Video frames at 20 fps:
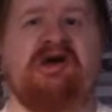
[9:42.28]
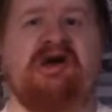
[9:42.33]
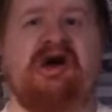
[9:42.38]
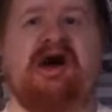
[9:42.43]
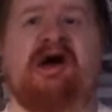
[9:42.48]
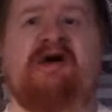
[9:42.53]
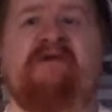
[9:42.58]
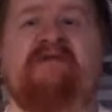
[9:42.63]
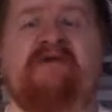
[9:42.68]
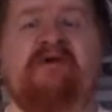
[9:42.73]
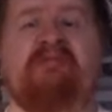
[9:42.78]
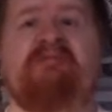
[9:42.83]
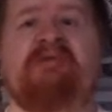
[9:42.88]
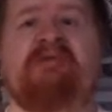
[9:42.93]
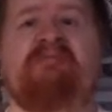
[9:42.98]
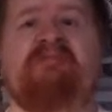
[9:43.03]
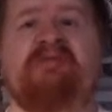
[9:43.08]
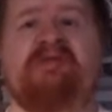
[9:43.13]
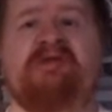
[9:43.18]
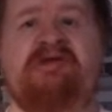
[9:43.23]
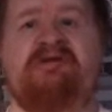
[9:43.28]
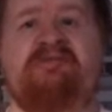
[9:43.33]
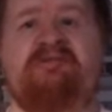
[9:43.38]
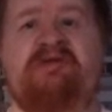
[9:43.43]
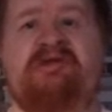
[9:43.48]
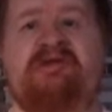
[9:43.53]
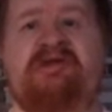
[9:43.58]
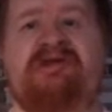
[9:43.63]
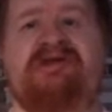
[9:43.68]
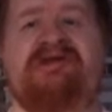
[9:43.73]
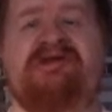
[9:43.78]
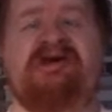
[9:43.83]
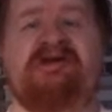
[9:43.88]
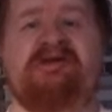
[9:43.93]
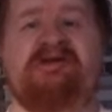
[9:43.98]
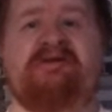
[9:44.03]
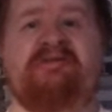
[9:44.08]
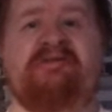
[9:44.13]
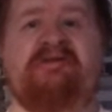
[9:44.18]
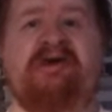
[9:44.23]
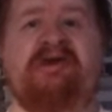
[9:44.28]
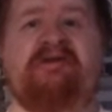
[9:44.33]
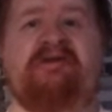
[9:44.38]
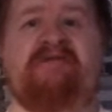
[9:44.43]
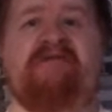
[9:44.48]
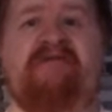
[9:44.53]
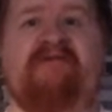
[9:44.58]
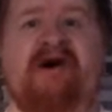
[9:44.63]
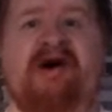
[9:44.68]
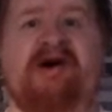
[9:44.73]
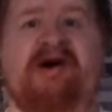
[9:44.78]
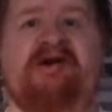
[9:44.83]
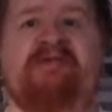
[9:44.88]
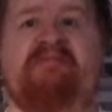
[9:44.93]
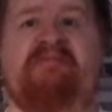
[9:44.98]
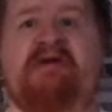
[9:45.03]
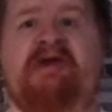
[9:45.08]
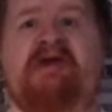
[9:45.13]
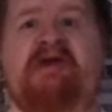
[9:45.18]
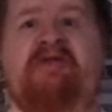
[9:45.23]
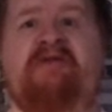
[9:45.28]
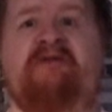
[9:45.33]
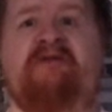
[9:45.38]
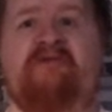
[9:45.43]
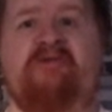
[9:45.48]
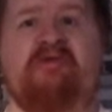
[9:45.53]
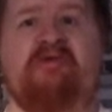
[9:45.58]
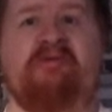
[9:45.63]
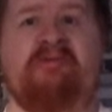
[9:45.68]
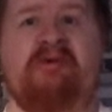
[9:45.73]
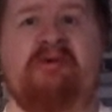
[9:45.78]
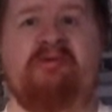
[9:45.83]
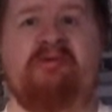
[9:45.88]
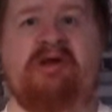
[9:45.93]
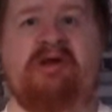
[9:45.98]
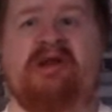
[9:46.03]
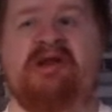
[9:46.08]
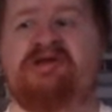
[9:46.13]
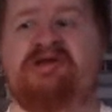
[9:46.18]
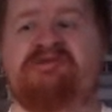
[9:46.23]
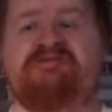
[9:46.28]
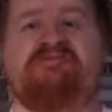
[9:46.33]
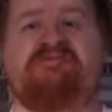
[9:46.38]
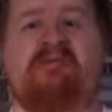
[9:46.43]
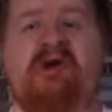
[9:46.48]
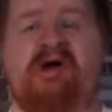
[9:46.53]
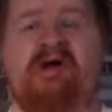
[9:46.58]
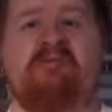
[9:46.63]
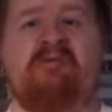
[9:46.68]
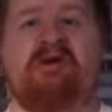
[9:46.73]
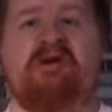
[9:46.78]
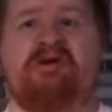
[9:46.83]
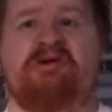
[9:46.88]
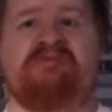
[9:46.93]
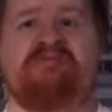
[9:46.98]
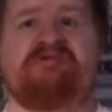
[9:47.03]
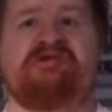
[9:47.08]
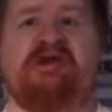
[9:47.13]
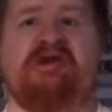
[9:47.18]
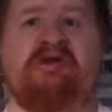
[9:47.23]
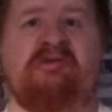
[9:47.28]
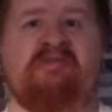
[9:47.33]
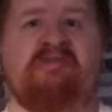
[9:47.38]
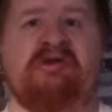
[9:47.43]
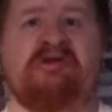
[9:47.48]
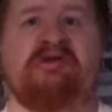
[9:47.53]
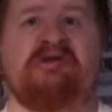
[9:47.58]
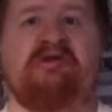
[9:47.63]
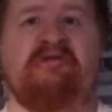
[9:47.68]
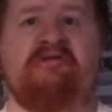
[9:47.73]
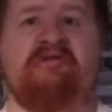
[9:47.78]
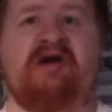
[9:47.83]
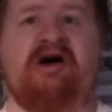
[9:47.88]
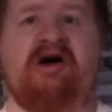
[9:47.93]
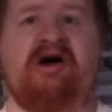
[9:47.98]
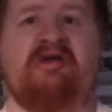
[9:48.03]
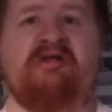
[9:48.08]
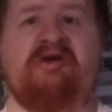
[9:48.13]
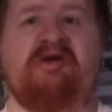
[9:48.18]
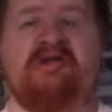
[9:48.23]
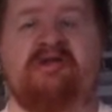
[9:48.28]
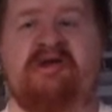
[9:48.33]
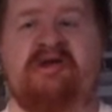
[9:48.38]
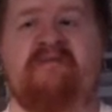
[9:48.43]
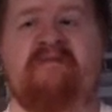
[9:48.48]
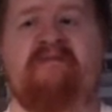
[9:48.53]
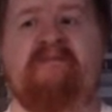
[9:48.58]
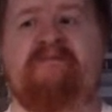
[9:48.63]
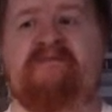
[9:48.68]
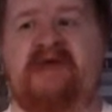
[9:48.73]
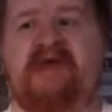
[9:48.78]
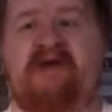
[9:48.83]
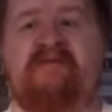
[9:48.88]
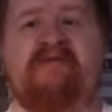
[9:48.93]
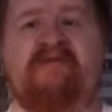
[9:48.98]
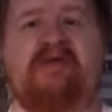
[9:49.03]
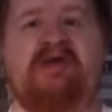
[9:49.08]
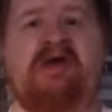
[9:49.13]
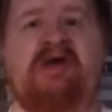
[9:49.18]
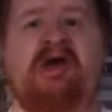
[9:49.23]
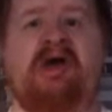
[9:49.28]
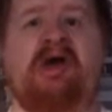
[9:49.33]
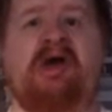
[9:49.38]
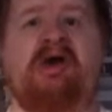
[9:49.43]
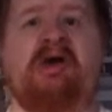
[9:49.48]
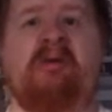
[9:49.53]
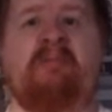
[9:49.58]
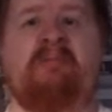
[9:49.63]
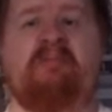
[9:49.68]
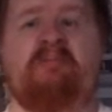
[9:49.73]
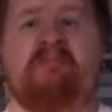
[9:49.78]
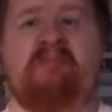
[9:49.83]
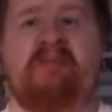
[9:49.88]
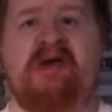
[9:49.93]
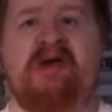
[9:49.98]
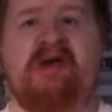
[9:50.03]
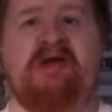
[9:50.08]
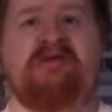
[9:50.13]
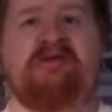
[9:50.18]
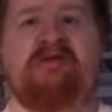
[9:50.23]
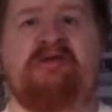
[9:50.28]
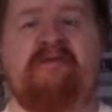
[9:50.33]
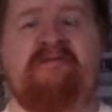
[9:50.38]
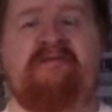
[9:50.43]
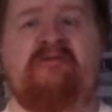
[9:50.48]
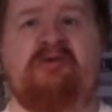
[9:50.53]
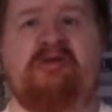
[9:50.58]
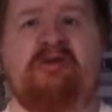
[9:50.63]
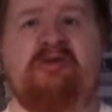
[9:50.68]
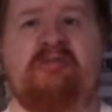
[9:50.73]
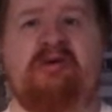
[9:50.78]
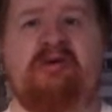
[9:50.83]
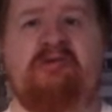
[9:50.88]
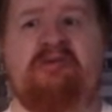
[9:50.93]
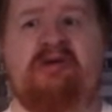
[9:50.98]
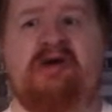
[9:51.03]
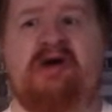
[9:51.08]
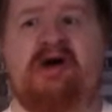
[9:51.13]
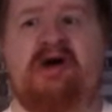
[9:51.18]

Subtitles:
I firmly believe that they did in fact pay the full amount, and it's my 100% opinion of that, that they definitely paid the full amount.